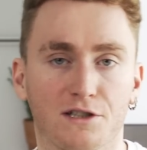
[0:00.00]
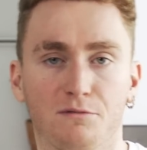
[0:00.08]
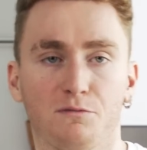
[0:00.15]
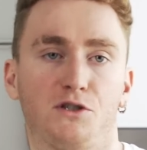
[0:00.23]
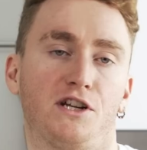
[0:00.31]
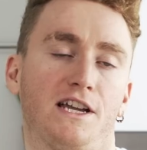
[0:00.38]

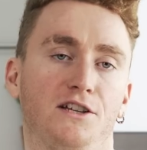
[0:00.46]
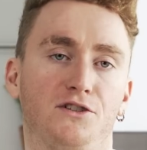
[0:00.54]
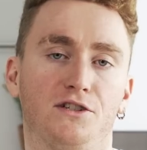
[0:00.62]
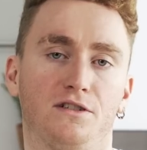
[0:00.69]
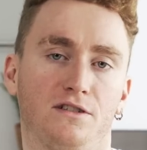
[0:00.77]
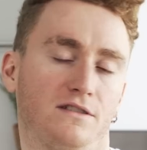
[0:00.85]
some
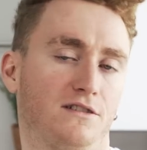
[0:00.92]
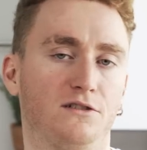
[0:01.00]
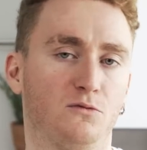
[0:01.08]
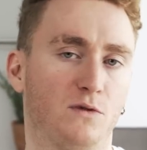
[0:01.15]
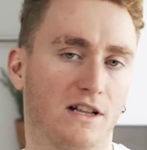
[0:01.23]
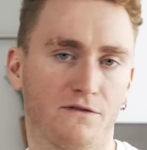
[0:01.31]
changes to
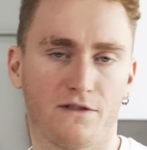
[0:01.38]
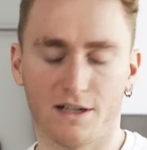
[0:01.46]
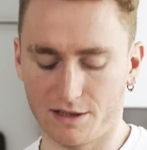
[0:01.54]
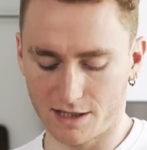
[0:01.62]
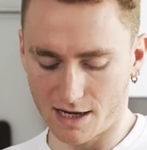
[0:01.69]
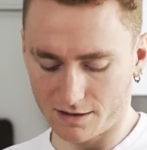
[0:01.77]
the
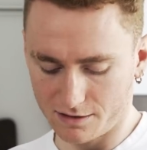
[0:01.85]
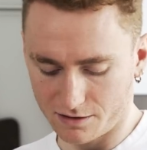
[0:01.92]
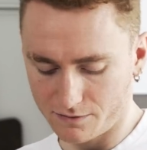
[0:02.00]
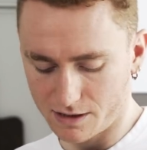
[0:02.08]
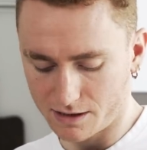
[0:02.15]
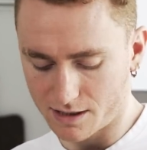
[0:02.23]
welfare
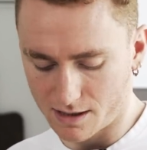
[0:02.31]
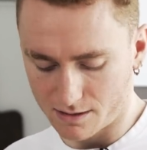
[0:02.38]
standards of these